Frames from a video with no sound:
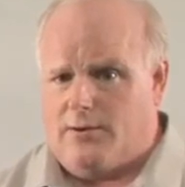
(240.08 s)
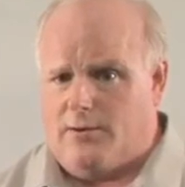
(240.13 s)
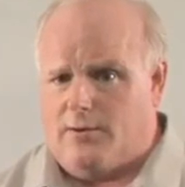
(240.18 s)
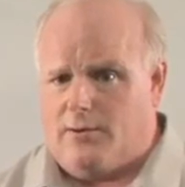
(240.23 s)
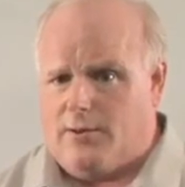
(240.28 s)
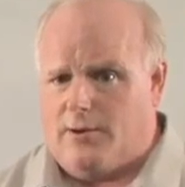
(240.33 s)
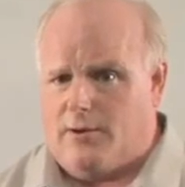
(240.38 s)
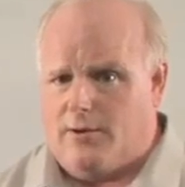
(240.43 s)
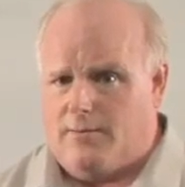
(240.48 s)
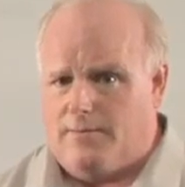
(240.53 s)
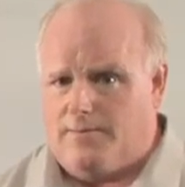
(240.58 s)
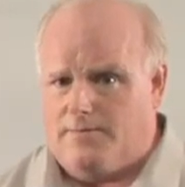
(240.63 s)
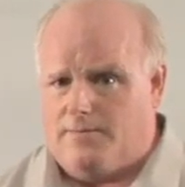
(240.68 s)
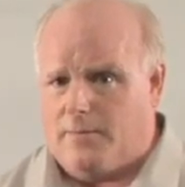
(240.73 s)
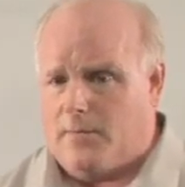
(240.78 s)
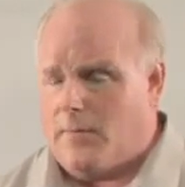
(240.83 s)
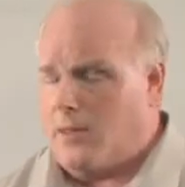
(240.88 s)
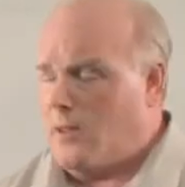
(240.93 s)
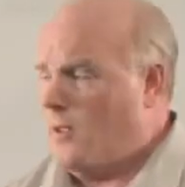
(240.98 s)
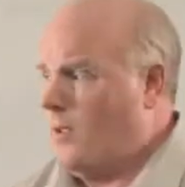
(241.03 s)
earlier.
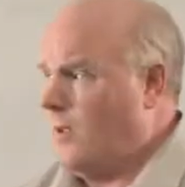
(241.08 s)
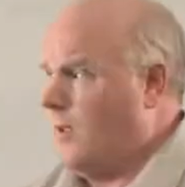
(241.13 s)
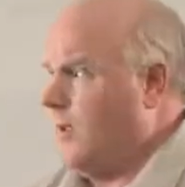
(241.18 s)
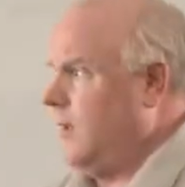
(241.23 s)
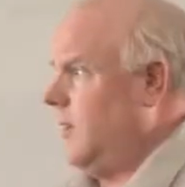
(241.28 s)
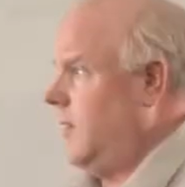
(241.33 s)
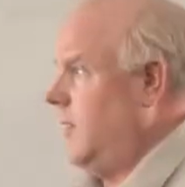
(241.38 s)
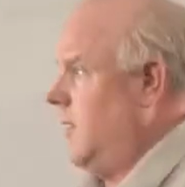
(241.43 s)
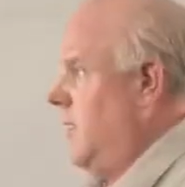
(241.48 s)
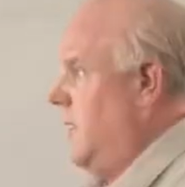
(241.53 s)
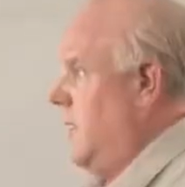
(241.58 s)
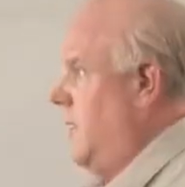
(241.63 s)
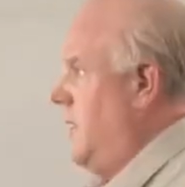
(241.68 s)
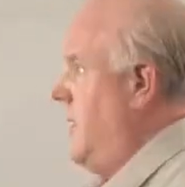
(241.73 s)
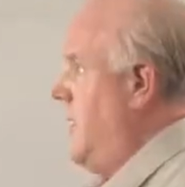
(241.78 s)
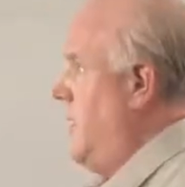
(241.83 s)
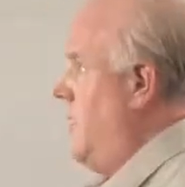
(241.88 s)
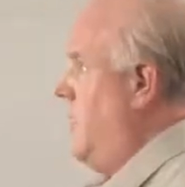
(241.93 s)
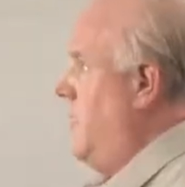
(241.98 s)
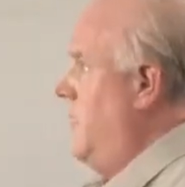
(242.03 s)

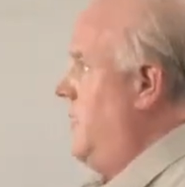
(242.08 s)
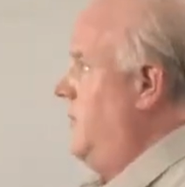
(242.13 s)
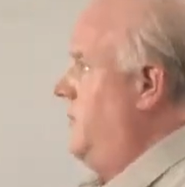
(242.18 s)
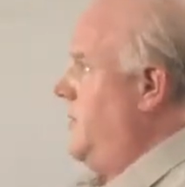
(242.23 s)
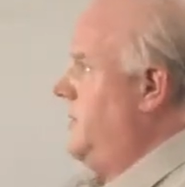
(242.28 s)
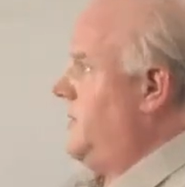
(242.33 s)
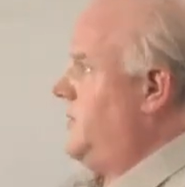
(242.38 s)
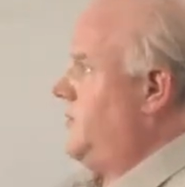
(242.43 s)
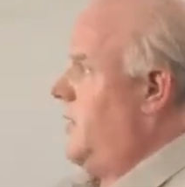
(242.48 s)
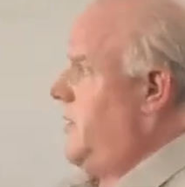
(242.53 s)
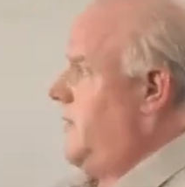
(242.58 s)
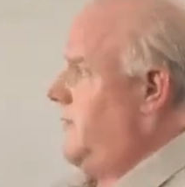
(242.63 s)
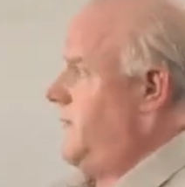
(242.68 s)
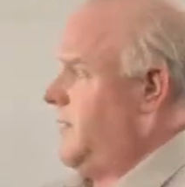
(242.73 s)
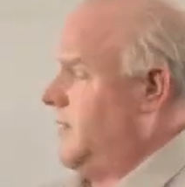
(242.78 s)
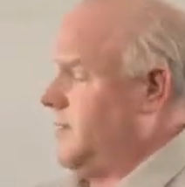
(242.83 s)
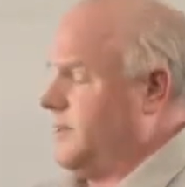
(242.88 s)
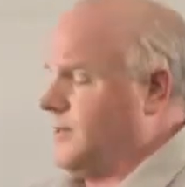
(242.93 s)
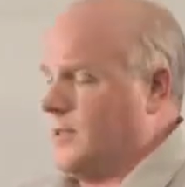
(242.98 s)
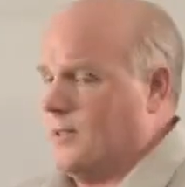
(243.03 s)
Now, administrative
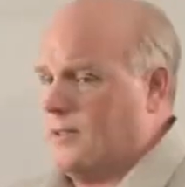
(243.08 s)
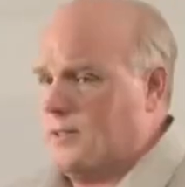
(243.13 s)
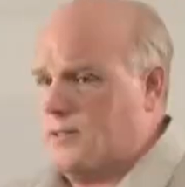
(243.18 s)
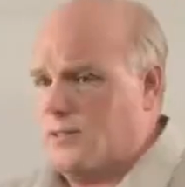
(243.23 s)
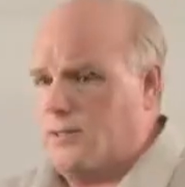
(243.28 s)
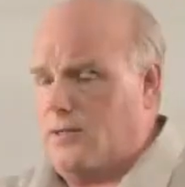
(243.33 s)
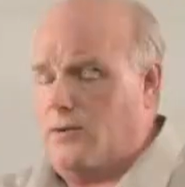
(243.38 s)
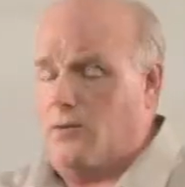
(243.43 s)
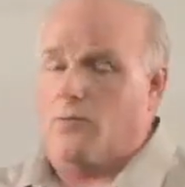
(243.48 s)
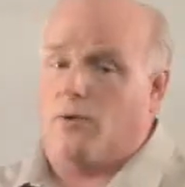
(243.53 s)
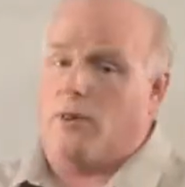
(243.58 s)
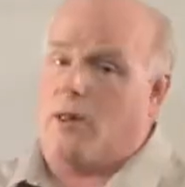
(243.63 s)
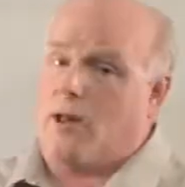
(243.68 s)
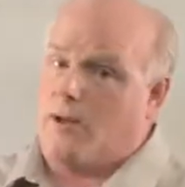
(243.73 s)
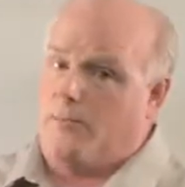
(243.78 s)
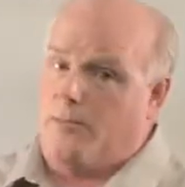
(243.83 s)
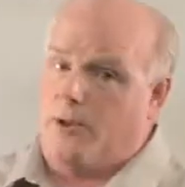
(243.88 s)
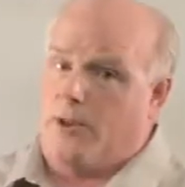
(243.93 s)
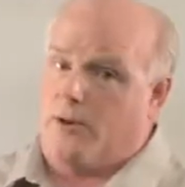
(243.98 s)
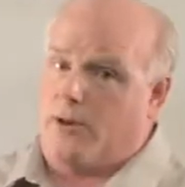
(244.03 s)
distance,
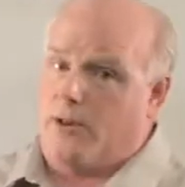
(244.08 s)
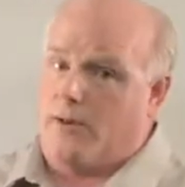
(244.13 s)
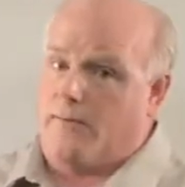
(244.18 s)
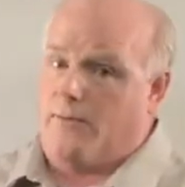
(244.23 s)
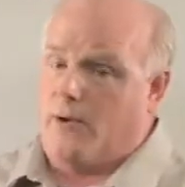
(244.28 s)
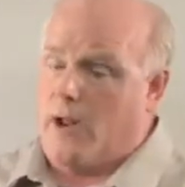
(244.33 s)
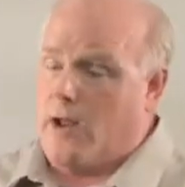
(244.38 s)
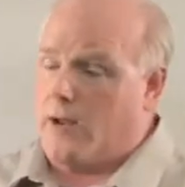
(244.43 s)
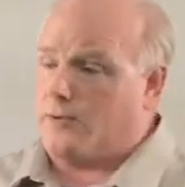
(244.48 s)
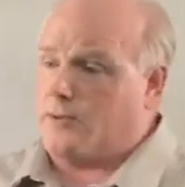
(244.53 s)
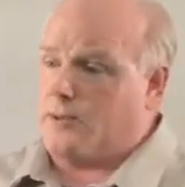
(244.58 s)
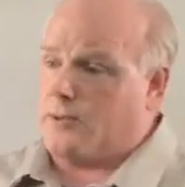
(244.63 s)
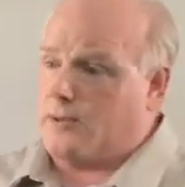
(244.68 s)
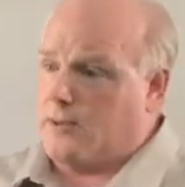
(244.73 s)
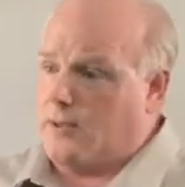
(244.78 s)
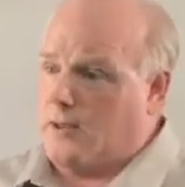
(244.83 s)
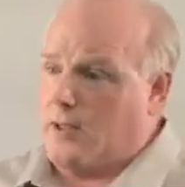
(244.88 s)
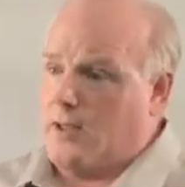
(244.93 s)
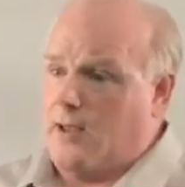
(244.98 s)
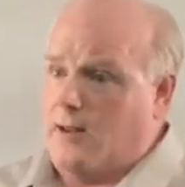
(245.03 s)
reliability of routes
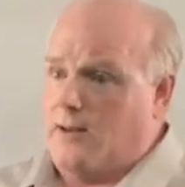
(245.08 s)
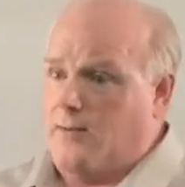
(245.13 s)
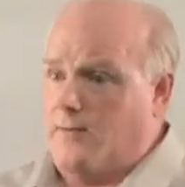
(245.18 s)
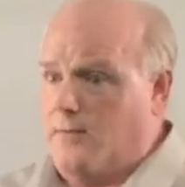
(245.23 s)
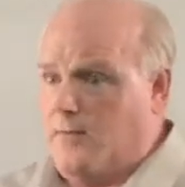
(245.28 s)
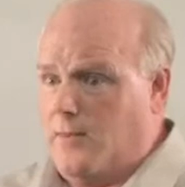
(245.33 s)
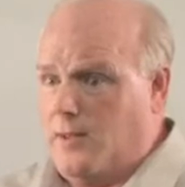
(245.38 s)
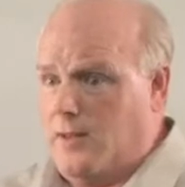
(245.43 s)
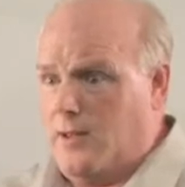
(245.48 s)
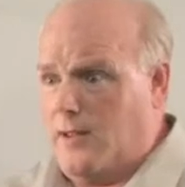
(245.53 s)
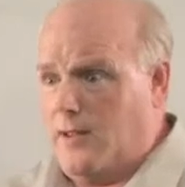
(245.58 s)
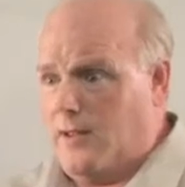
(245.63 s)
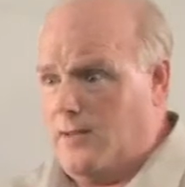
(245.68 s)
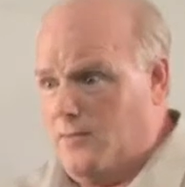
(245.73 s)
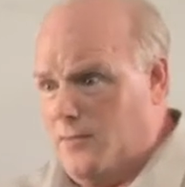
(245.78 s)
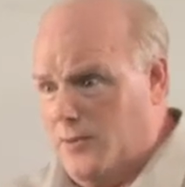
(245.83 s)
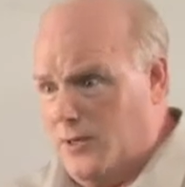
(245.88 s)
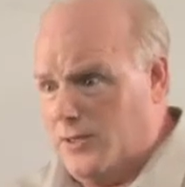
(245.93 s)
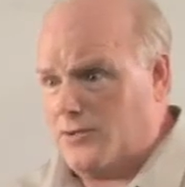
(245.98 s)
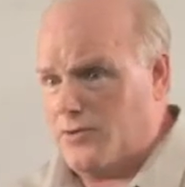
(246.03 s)
and
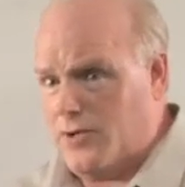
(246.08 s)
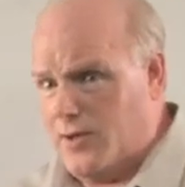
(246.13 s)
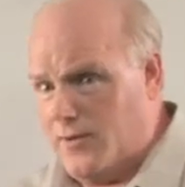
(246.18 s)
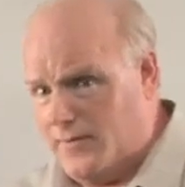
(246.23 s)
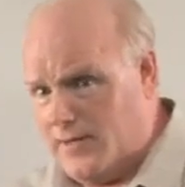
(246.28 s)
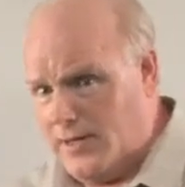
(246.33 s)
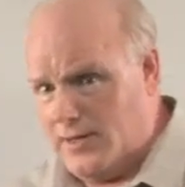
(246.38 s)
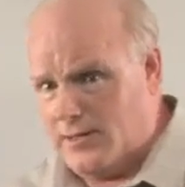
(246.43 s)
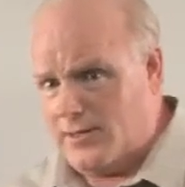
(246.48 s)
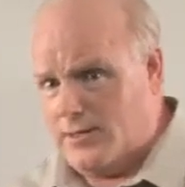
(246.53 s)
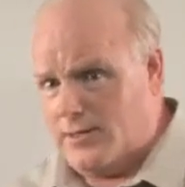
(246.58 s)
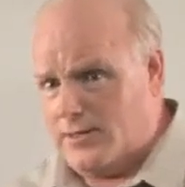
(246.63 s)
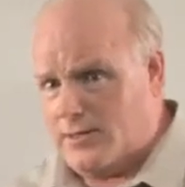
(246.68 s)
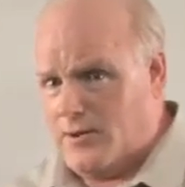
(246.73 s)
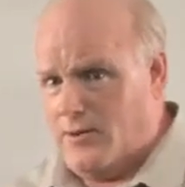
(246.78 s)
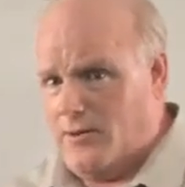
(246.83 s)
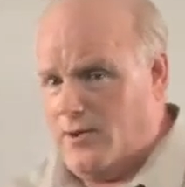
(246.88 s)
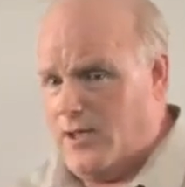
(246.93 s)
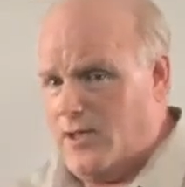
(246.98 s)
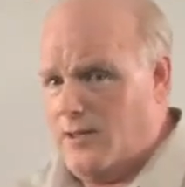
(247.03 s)
administrative distance
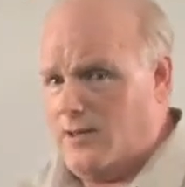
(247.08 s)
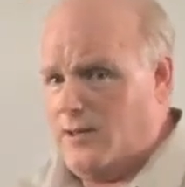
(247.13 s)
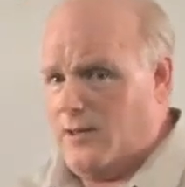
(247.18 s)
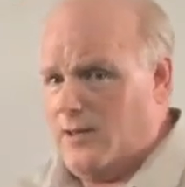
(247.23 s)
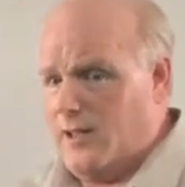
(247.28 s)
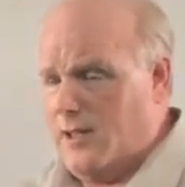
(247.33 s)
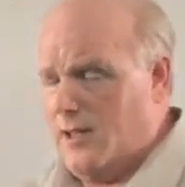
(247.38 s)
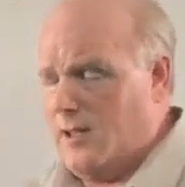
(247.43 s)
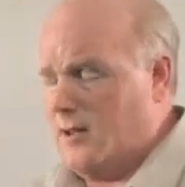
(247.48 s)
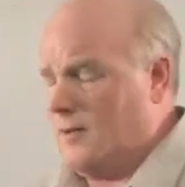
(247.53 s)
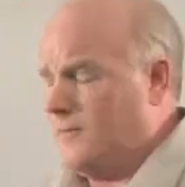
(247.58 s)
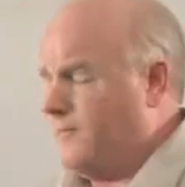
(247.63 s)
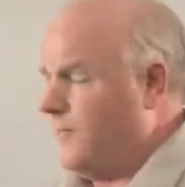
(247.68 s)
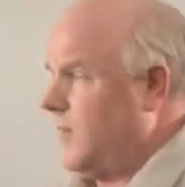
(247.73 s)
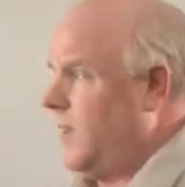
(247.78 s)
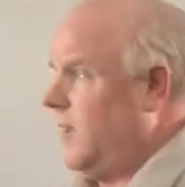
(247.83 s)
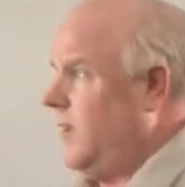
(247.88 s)
go hand in hand.